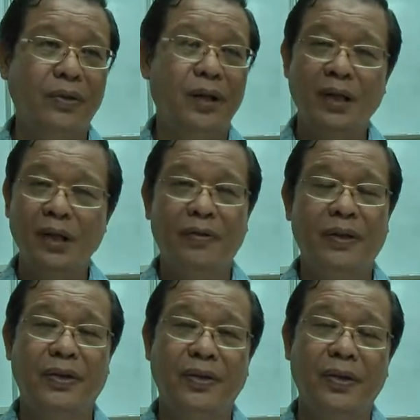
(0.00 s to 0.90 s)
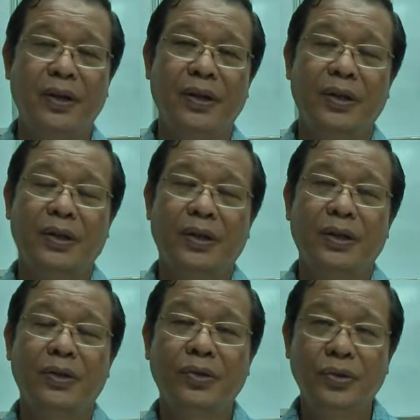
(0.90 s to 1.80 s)
to any of us,
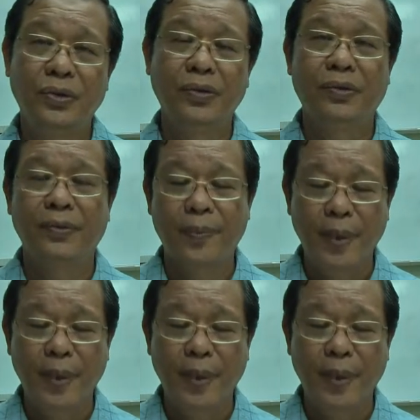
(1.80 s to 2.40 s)
to you,